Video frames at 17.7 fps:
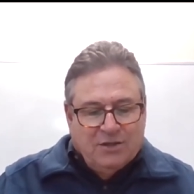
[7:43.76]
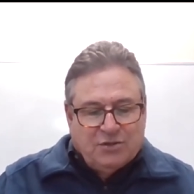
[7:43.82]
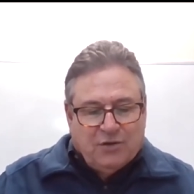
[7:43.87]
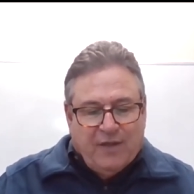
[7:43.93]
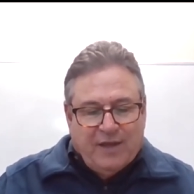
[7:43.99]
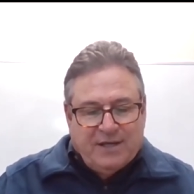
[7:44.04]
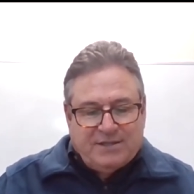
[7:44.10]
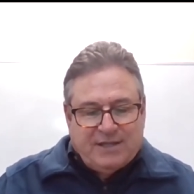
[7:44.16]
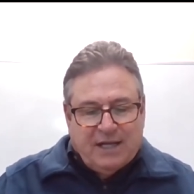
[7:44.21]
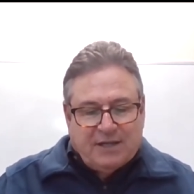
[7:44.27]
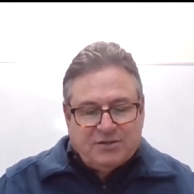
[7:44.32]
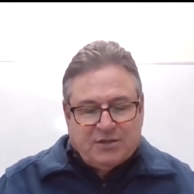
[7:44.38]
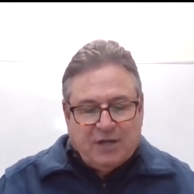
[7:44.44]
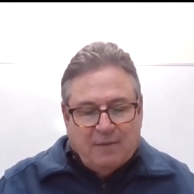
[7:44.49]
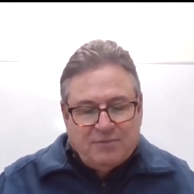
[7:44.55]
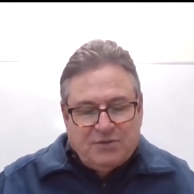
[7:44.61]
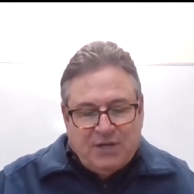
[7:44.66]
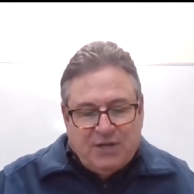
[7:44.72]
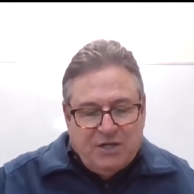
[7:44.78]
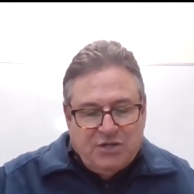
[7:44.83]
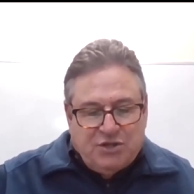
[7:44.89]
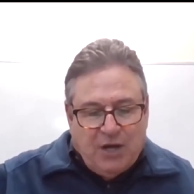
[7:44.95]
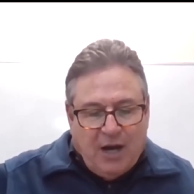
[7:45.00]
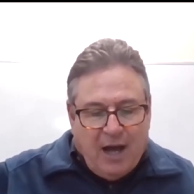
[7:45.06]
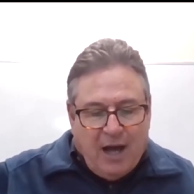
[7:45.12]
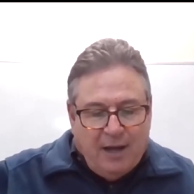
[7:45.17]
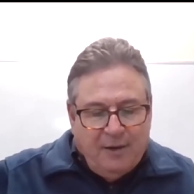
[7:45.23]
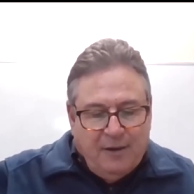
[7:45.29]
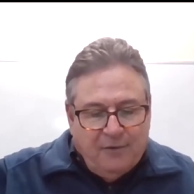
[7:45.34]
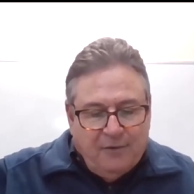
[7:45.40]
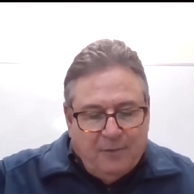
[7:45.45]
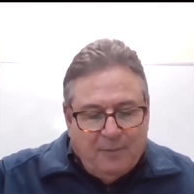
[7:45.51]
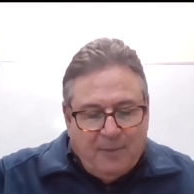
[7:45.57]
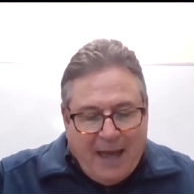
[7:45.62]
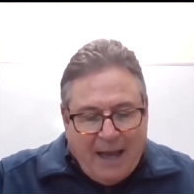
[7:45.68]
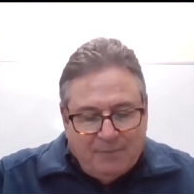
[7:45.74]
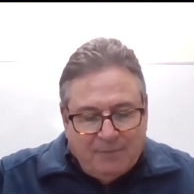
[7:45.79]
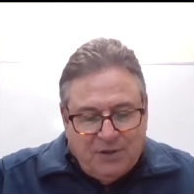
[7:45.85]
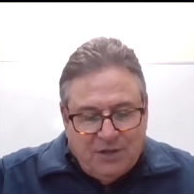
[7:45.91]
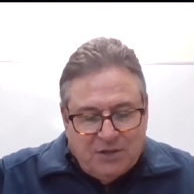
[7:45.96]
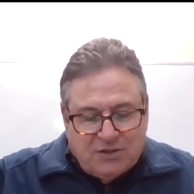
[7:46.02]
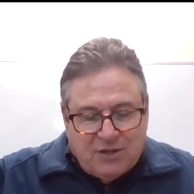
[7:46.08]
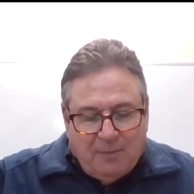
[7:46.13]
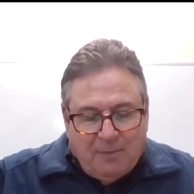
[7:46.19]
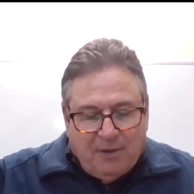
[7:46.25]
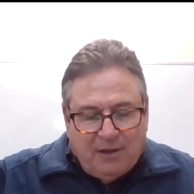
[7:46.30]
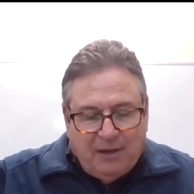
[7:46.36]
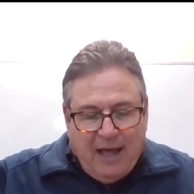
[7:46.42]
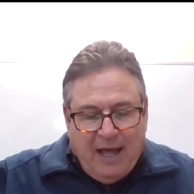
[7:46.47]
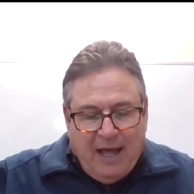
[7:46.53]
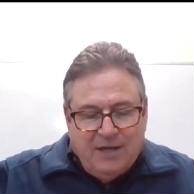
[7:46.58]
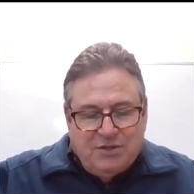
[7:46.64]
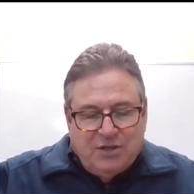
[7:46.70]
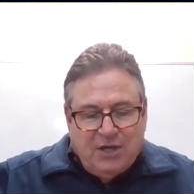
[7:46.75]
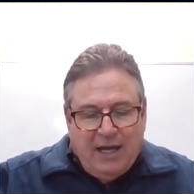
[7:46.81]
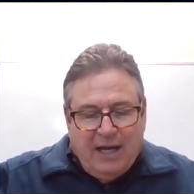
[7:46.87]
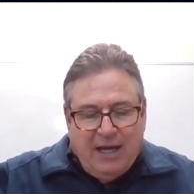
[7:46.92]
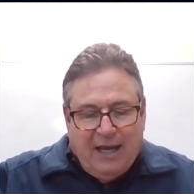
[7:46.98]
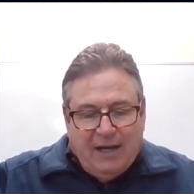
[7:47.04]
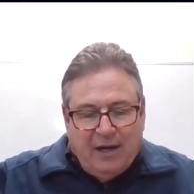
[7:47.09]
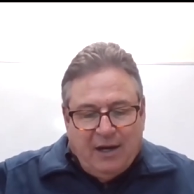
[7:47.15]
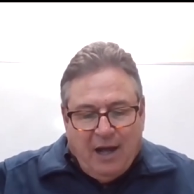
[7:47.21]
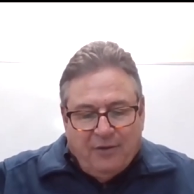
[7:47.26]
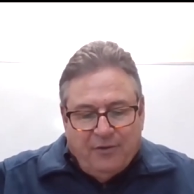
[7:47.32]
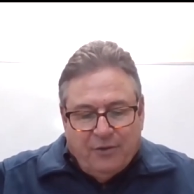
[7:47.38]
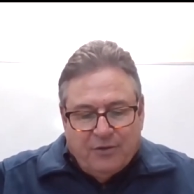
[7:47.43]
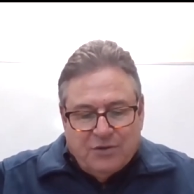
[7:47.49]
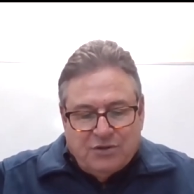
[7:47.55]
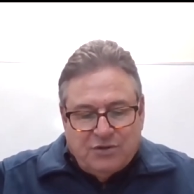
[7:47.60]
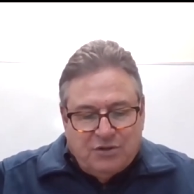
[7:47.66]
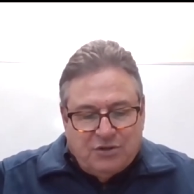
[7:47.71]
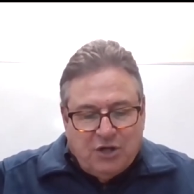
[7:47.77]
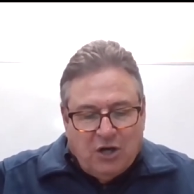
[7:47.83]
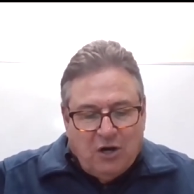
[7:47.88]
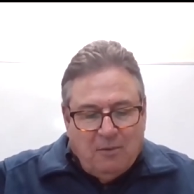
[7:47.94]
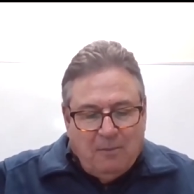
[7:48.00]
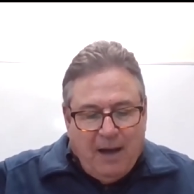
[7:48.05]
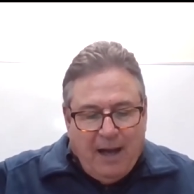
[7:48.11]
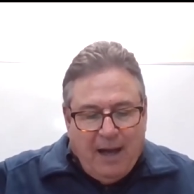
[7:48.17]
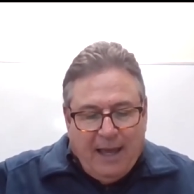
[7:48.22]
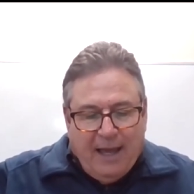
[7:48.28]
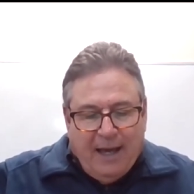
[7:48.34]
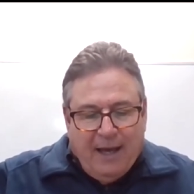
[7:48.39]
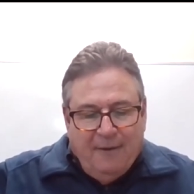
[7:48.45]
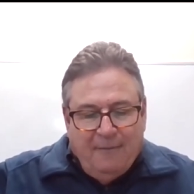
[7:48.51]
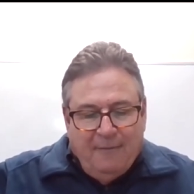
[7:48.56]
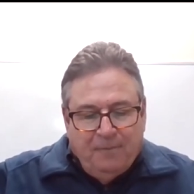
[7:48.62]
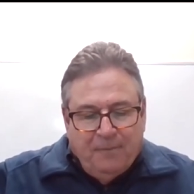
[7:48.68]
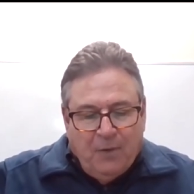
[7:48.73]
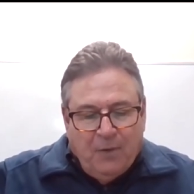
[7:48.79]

So they said, some say John the Baptist, some Elijah, and others Jeremiah